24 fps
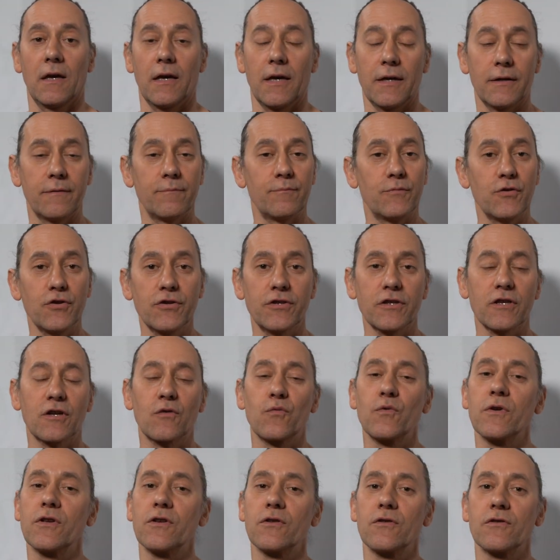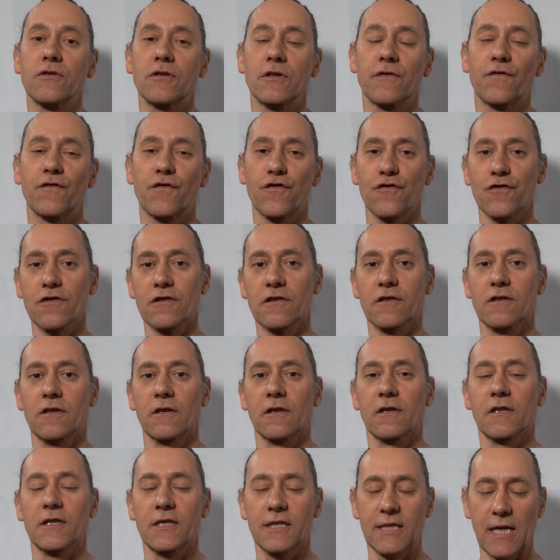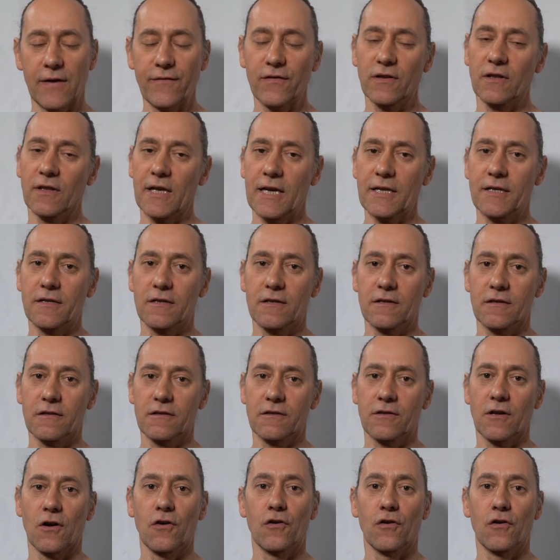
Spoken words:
In music, we use the first 7 letters